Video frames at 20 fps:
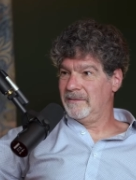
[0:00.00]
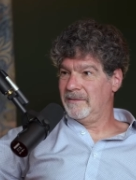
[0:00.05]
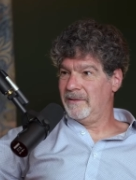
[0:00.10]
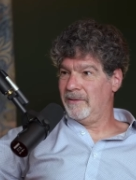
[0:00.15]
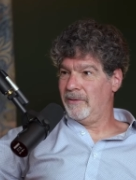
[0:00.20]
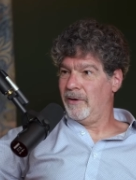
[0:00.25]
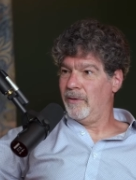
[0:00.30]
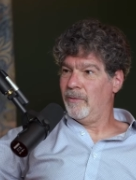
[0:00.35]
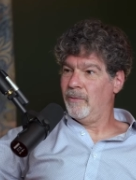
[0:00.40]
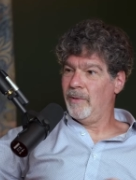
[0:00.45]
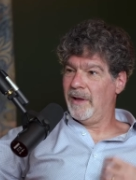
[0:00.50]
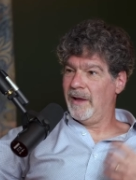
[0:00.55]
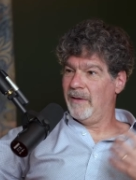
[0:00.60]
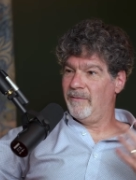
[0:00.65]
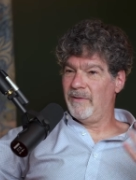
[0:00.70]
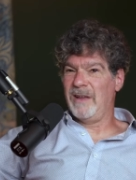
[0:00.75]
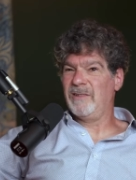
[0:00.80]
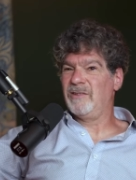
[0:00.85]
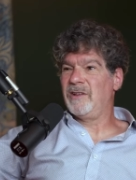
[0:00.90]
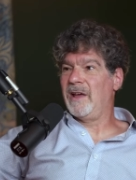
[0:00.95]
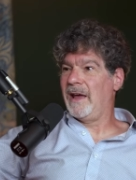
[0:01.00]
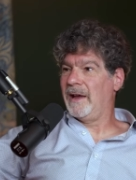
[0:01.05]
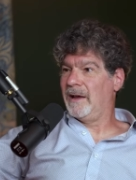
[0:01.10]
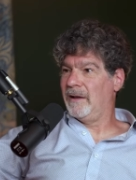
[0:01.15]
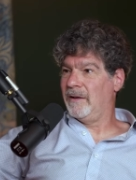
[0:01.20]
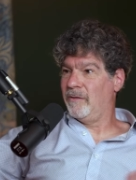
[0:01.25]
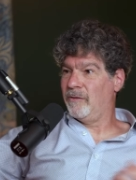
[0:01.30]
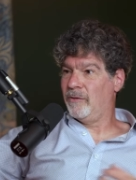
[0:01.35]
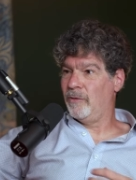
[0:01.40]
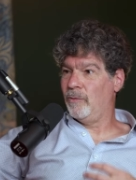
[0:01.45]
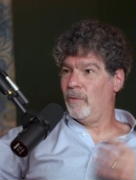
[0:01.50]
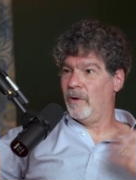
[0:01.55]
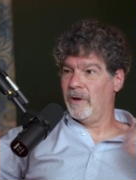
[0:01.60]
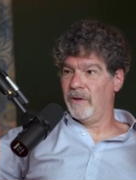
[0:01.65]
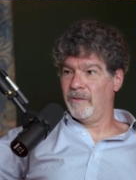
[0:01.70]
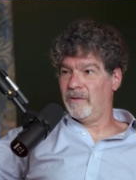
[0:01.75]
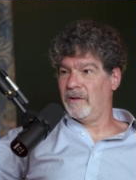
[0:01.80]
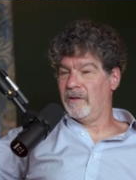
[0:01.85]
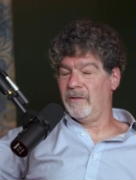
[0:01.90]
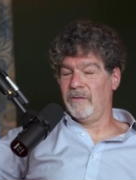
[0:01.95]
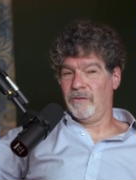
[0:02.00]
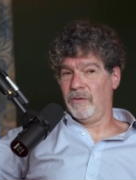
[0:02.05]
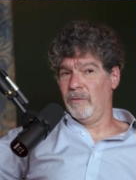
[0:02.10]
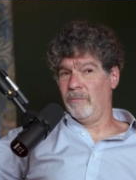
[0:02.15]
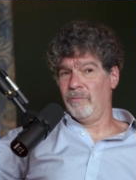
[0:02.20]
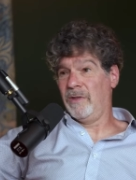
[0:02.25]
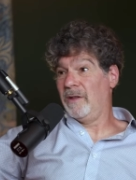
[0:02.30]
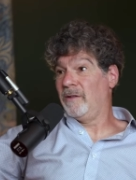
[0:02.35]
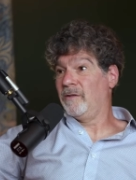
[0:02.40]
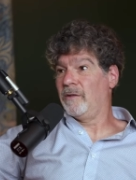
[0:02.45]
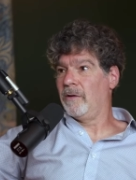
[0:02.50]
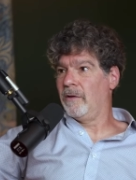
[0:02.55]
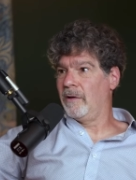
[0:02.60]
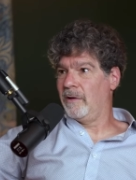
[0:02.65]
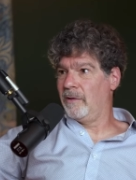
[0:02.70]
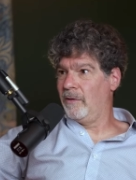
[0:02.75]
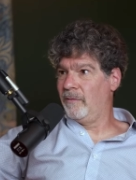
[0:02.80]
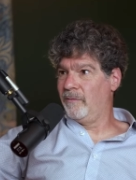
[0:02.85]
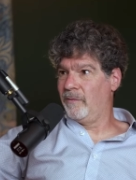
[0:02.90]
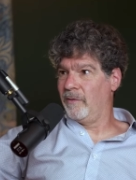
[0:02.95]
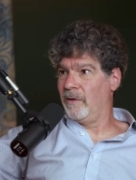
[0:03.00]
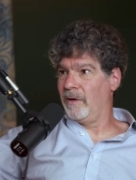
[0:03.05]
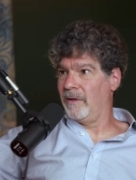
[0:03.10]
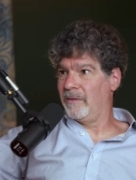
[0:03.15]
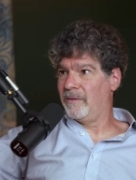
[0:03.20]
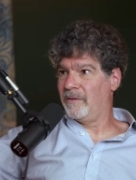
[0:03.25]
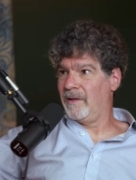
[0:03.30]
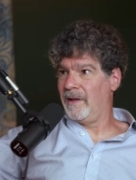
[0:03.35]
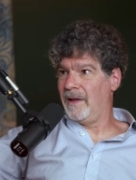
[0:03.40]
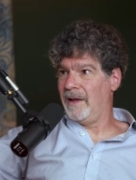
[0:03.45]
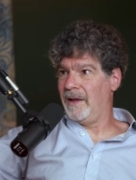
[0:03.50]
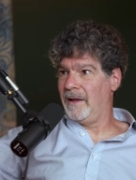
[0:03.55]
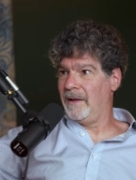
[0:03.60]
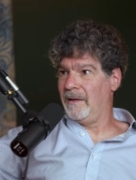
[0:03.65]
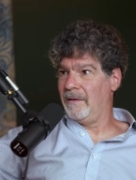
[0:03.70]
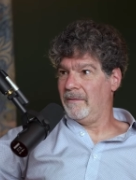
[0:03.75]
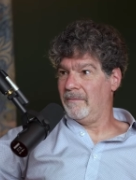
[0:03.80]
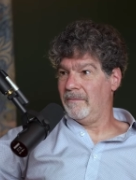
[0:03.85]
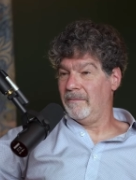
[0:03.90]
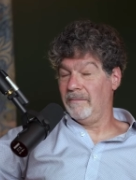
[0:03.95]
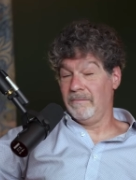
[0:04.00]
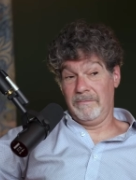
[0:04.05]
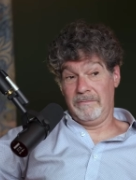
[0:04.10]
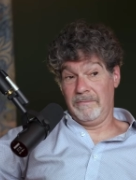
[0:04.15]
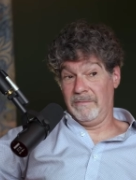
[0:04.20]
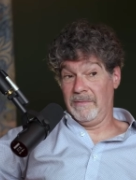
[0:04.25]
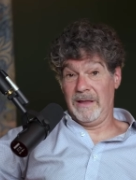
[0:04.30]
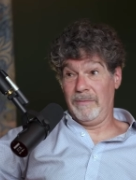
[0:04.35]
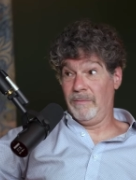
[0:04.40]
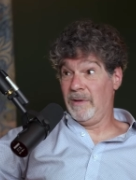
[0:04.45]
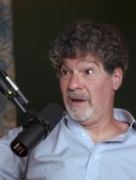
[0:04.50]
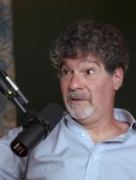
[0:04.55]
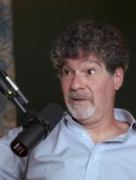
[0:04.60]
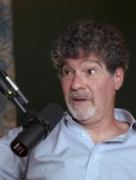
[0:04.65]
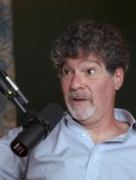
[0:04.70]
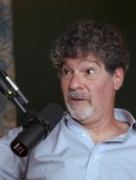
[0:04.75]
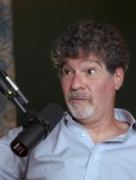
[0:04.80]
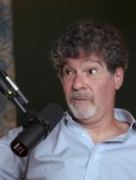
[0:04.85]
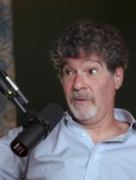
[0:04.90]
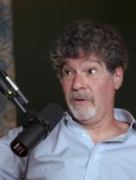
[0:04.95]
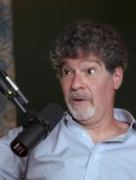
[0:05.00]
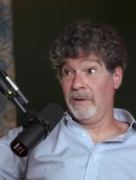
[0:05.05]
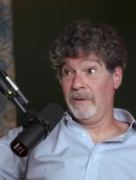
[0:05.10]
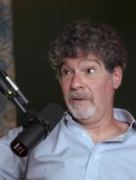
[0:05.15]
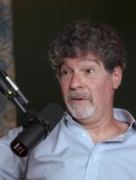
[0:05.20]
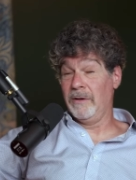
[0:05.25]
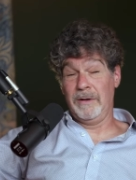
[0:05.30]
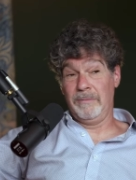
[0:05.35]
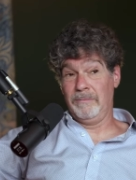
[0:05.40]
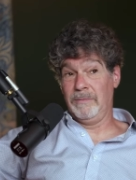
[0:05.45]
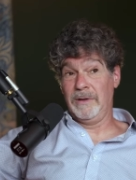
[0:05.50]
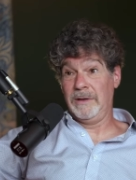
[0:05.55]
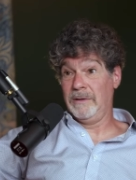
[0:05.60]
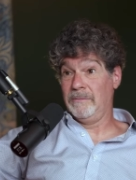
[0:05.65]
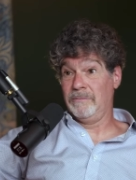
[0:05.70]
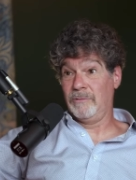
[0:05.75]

You know, yeah. we have antagonists who want us to consume things that aren't good for us, and they may taste very good and mm-hmm.